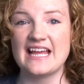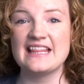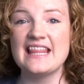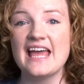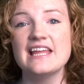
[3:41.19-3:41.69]

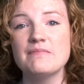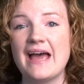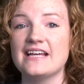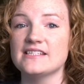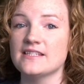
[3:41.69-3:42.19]
and then
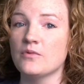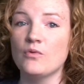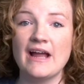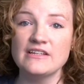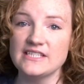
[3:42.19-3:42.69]
pass them
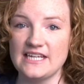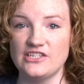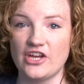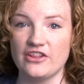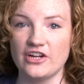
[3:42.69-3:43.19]
around to
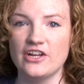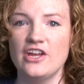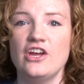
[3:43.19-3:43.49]
each other.